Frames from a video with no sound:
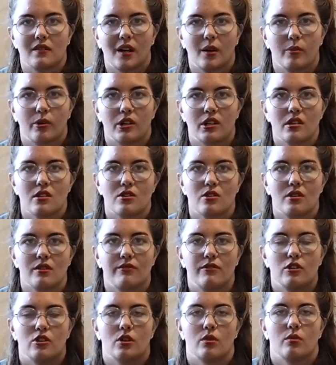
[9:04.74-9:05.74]
of our bodies. So
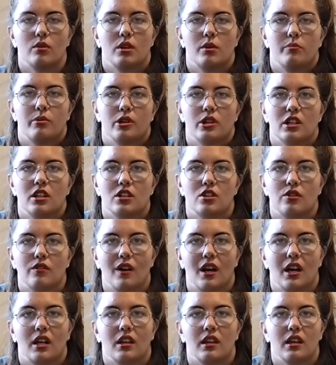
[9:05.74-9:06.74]
if you don't want to put it
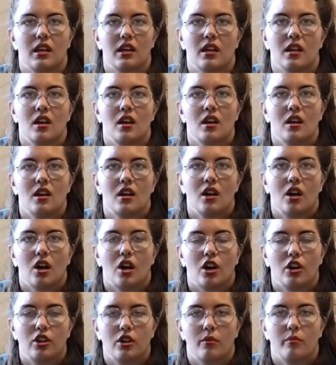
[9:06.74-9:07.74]
directly
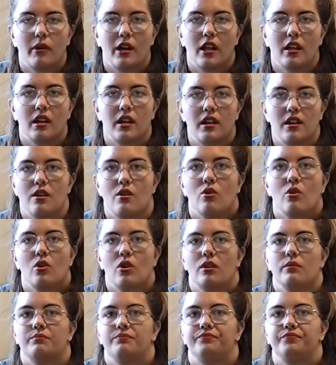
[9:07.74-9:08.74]
on your belly
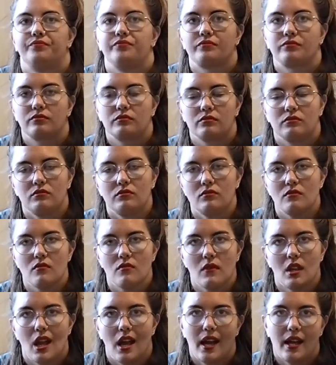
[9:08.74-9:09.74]
or
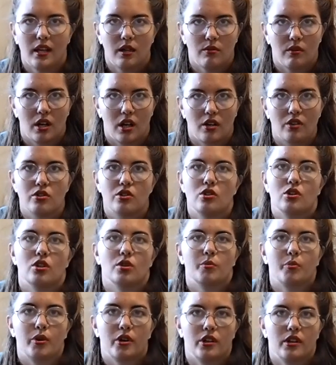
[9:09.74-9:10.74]
anywhere else, you
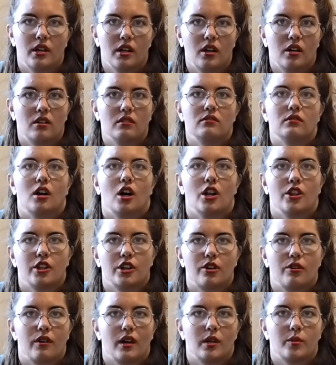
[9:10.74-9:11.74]
can put it on
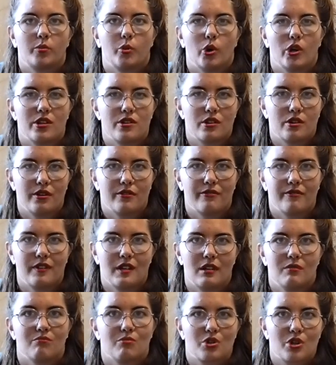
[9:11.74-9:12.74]
the correct points on your
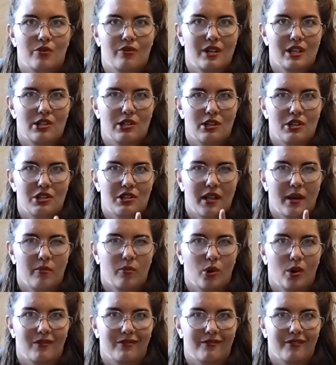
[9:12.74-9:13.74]
feet. So research that
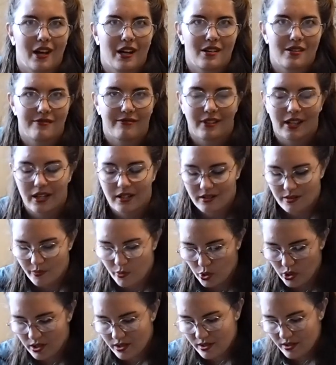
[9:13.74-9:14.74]
more, Vitaflex
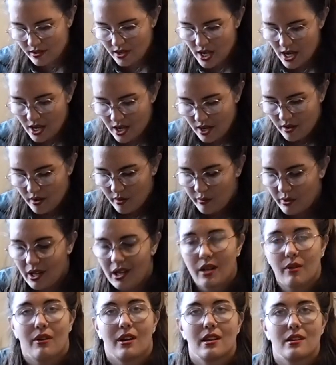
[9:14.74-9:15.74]
points. But
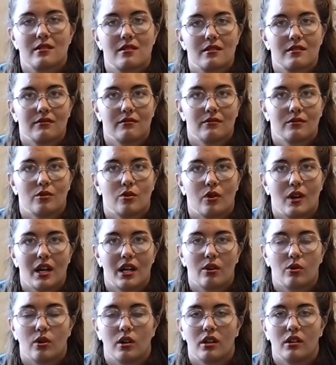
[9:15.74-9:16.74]
anyways,
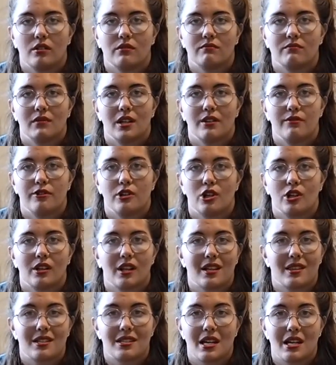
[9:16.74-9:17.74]
great oil. If you don't
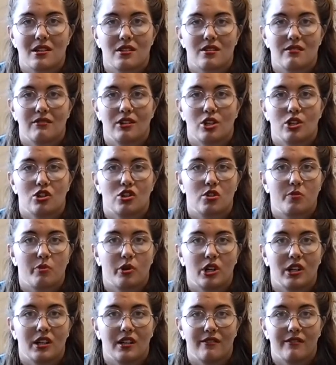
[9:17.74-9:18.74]
like the taste of it, you can just
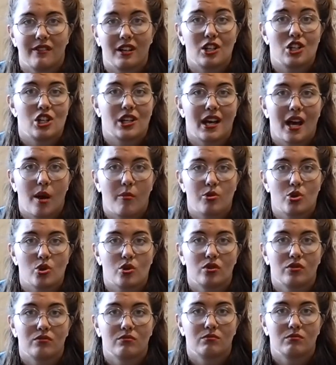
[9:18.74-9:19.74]
put it in a veggie
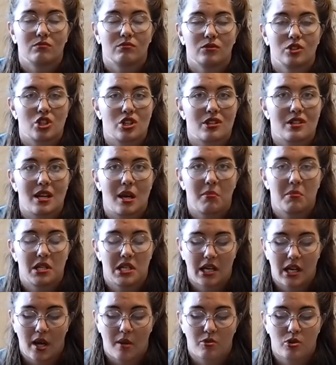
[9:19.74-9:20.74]
capsule, just
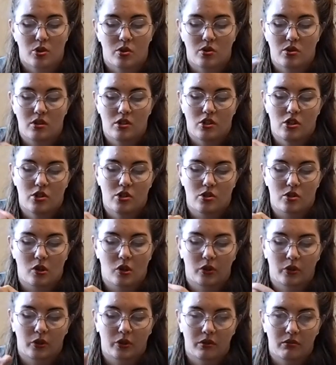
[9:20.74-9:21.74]
empty capsules, and you
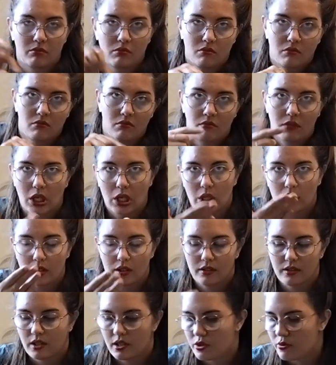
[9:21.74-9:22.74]
just
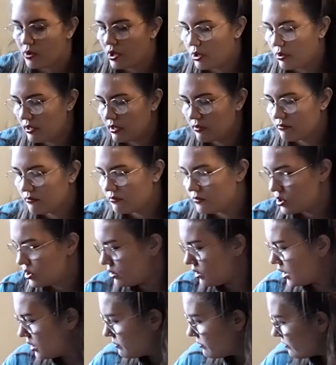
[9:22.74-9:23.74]
swallow it.
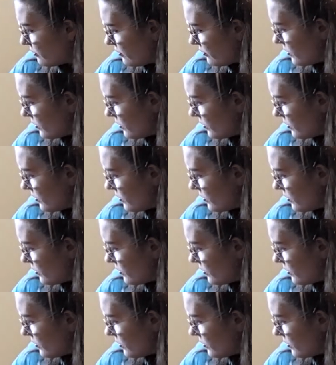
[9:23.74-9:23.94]
So good.